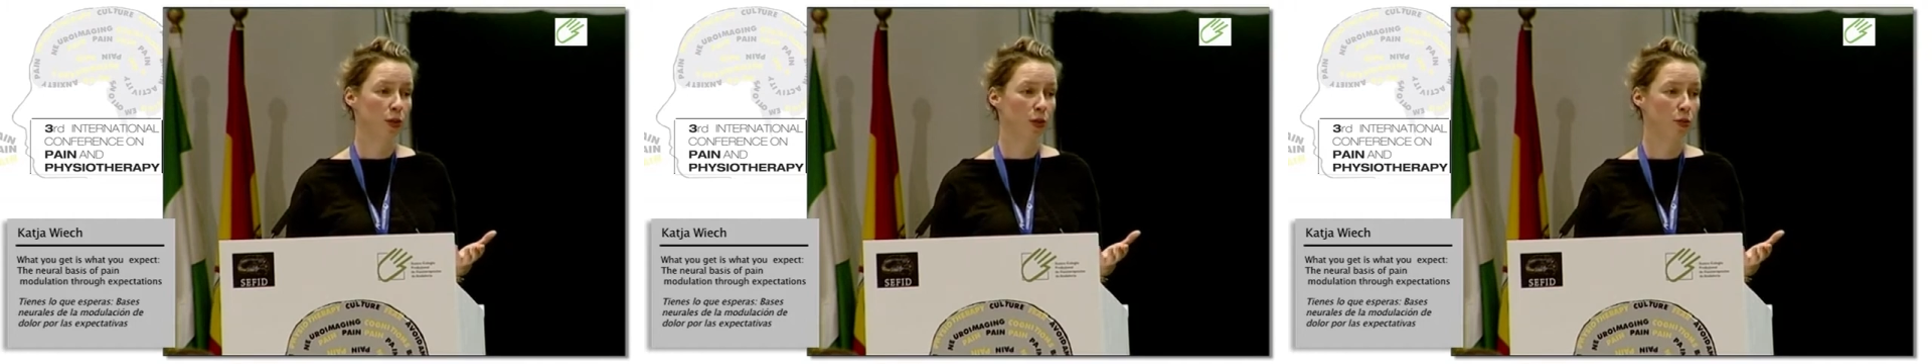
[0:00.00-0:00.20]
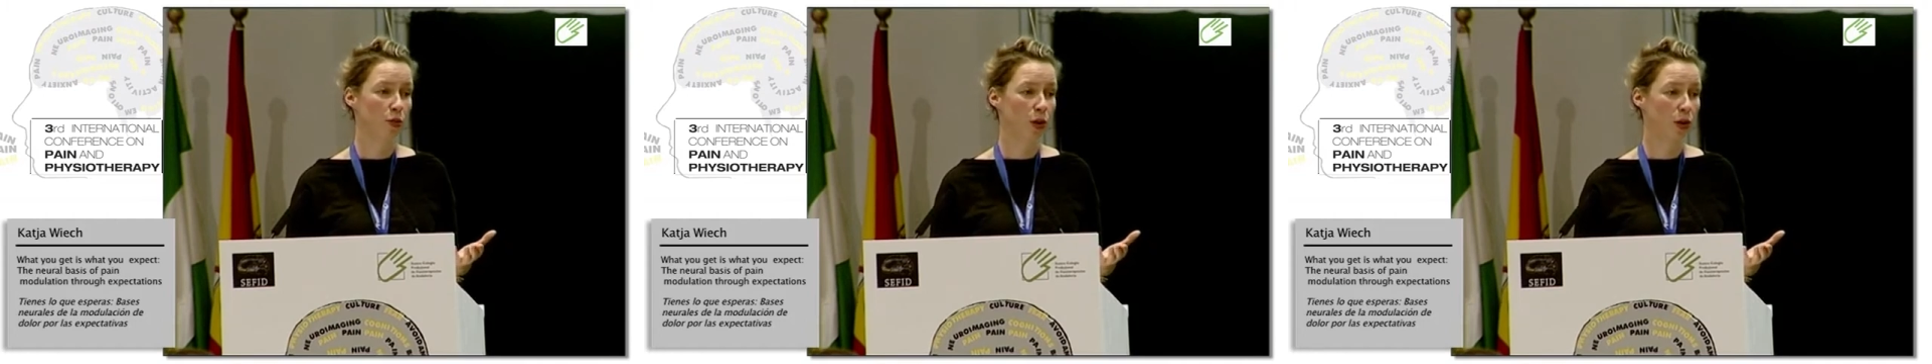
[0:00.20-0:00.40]

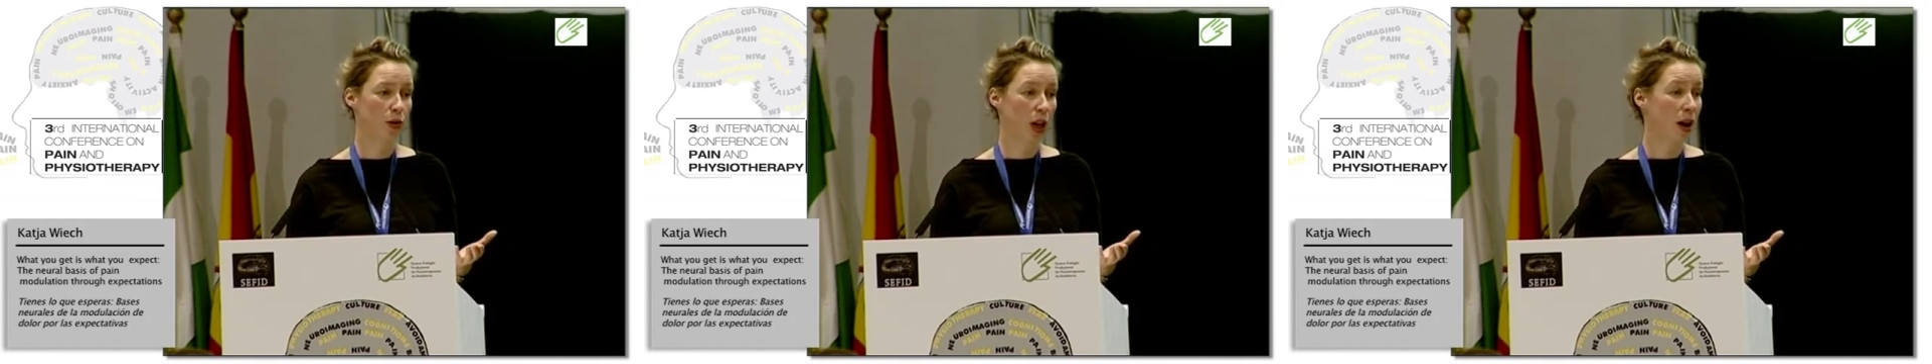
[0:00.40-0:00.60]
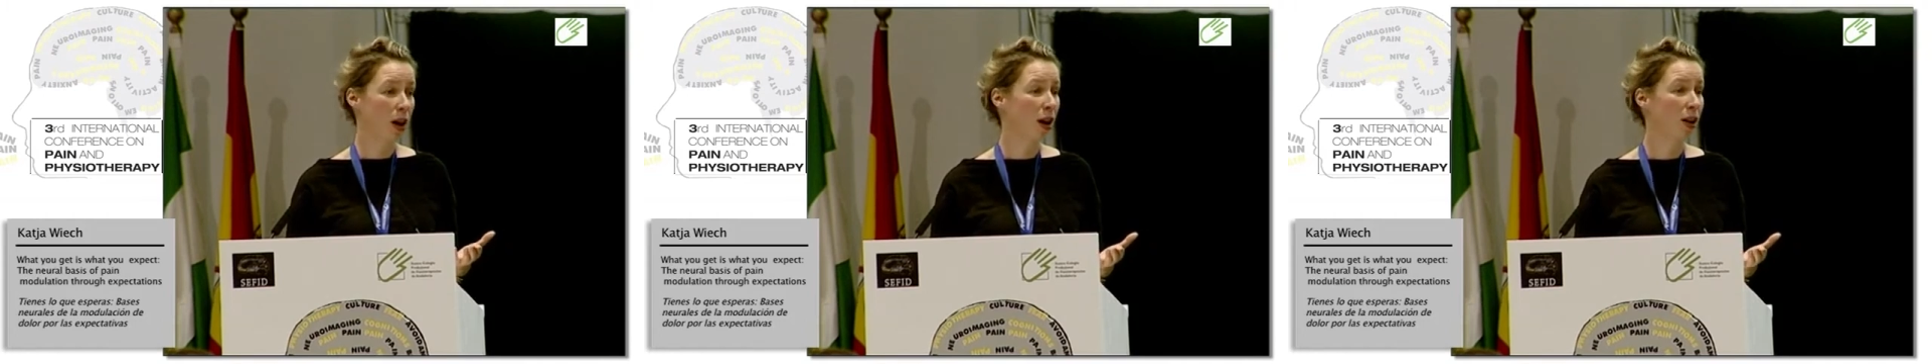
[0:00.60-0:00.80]
who
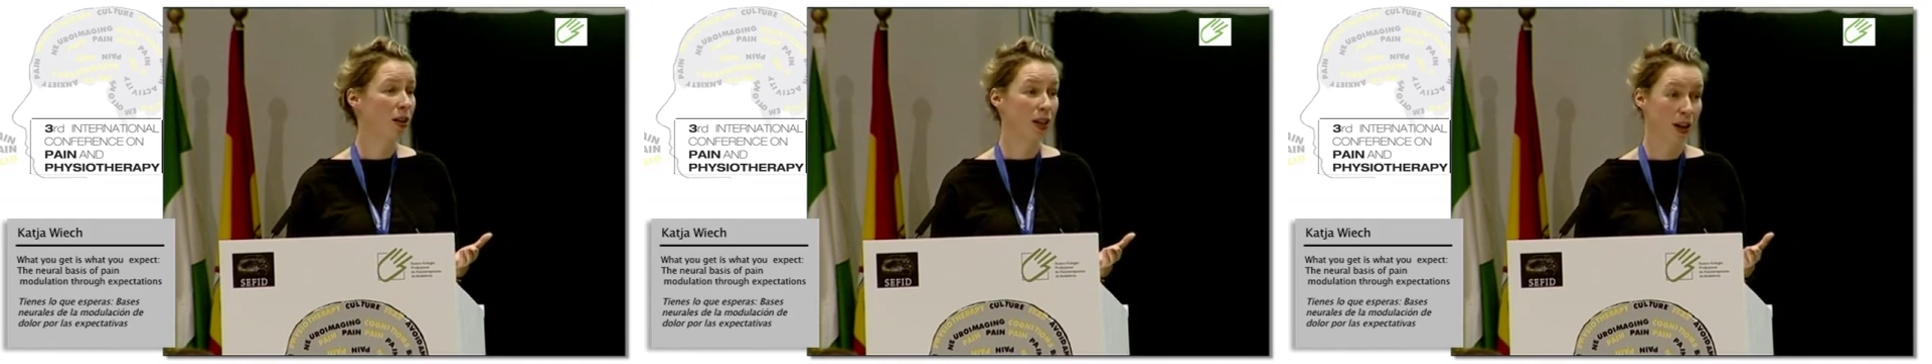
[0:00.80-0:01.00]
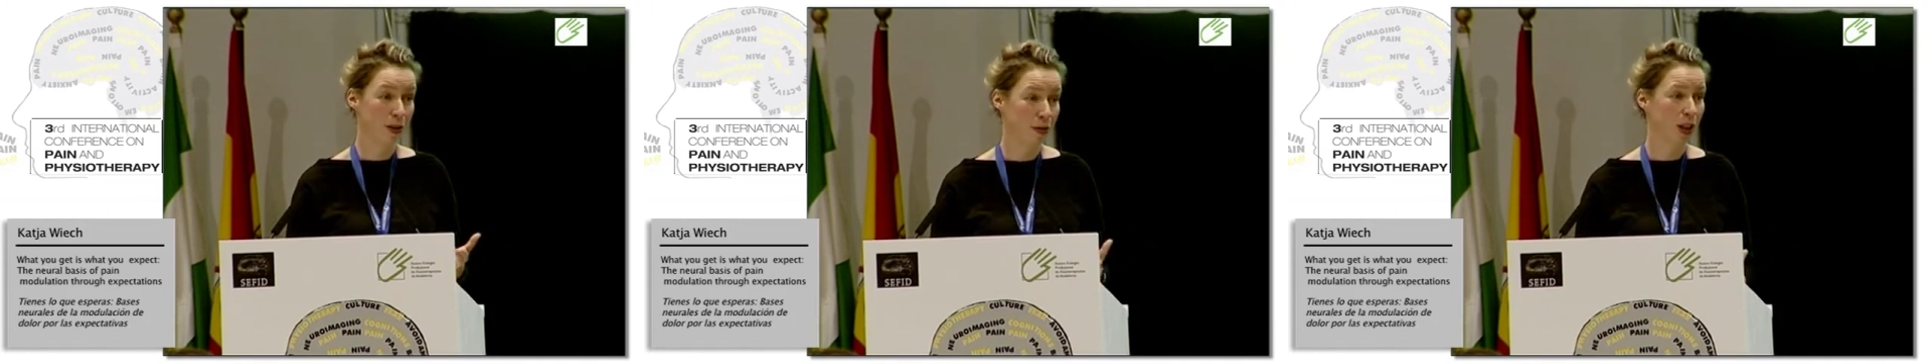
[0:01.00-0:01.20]
can't
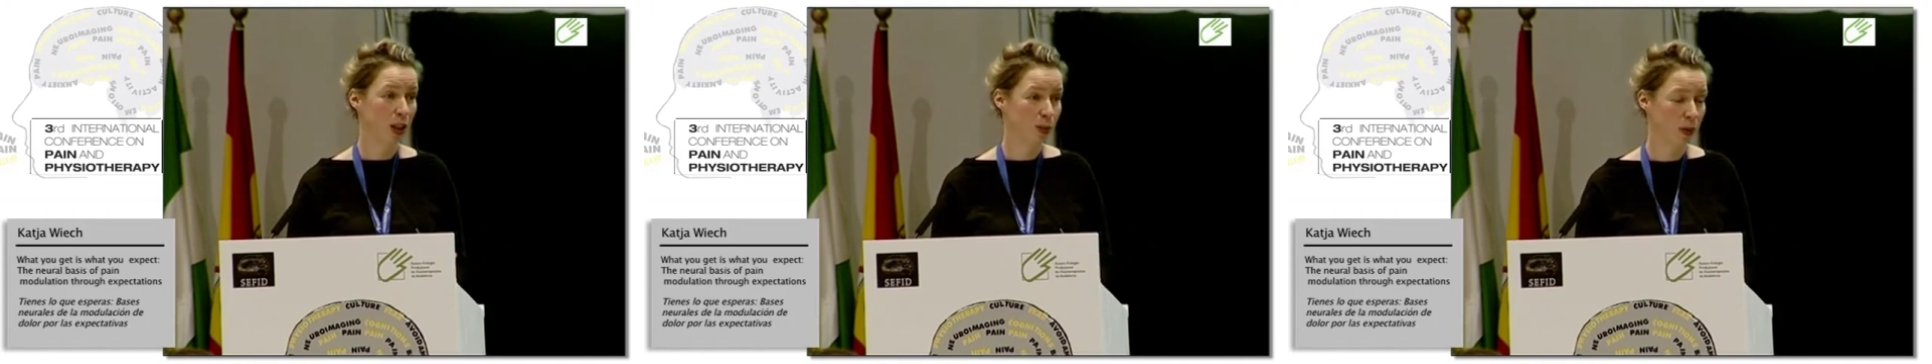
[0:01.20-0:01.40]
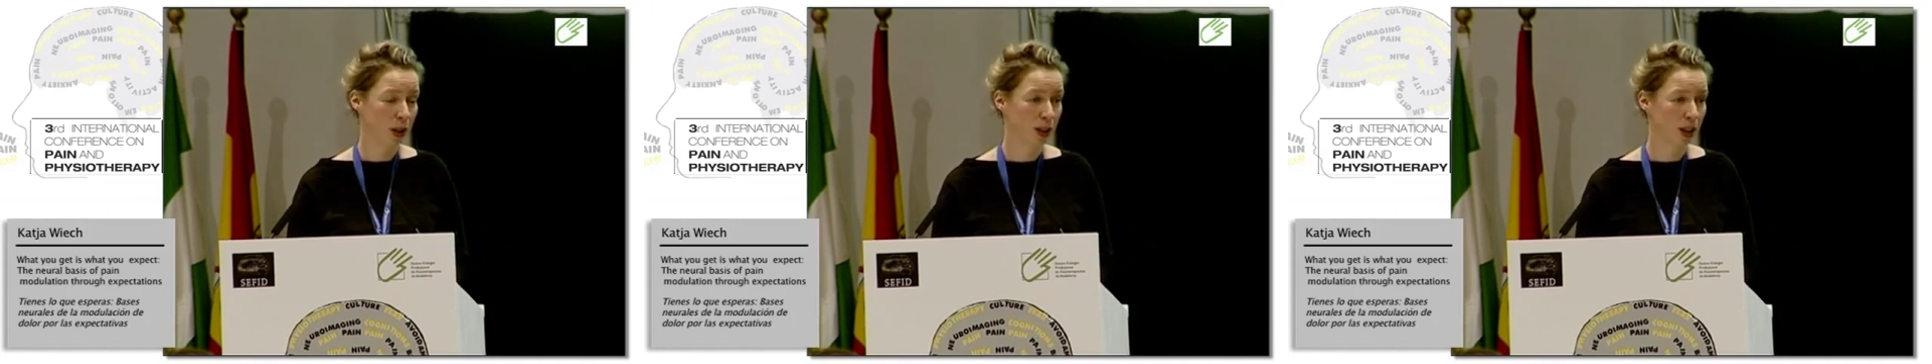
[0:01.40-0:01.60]
have
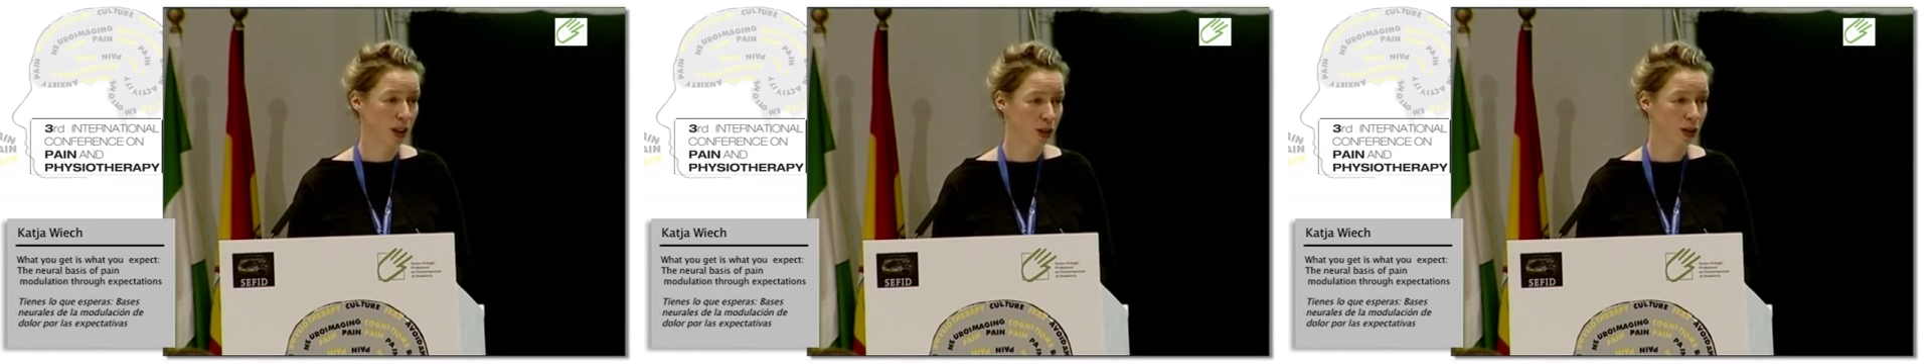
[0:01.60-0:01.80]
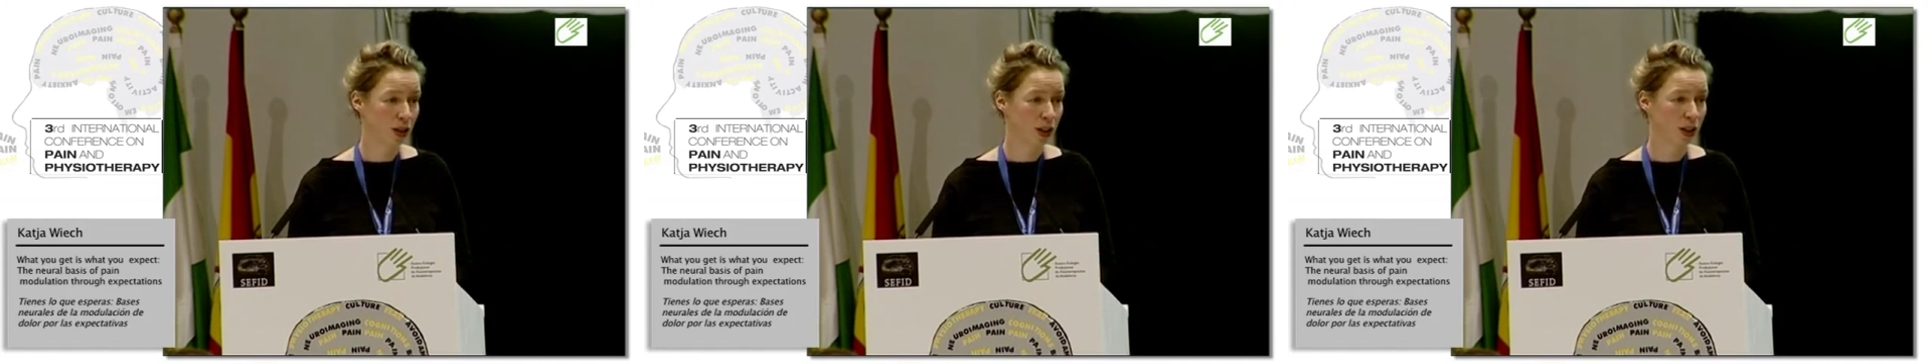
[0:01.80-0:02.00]

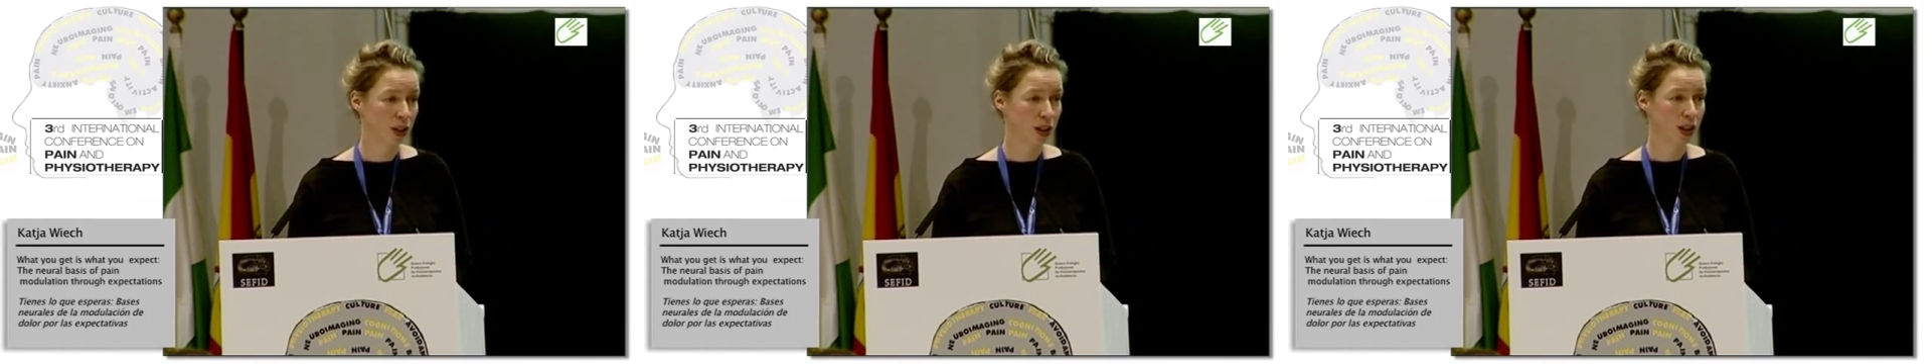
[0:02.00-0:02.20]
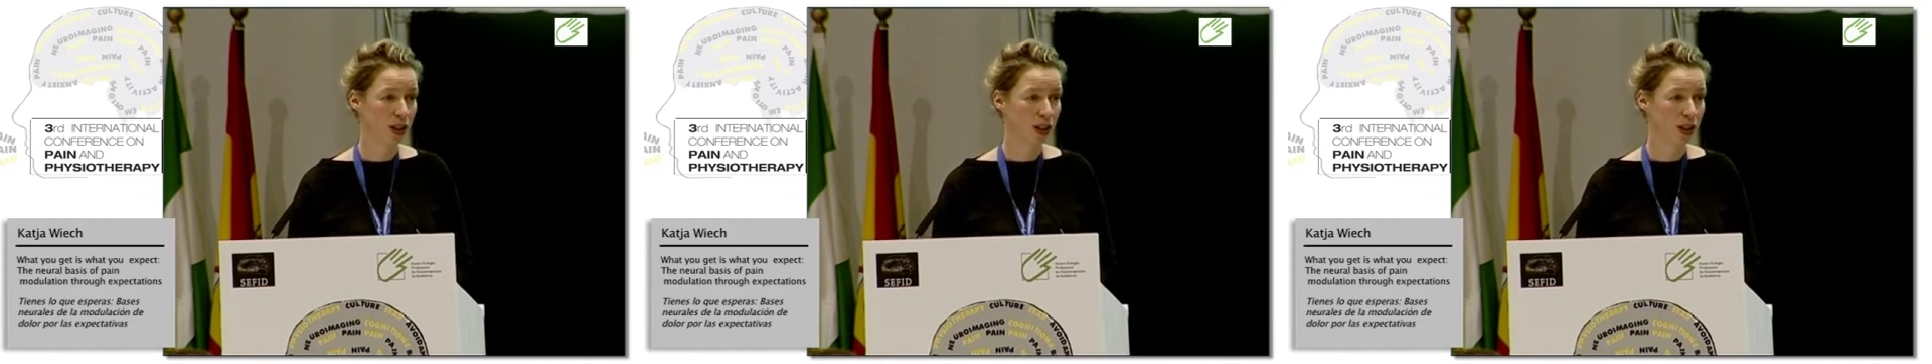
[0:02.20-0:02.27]
expectations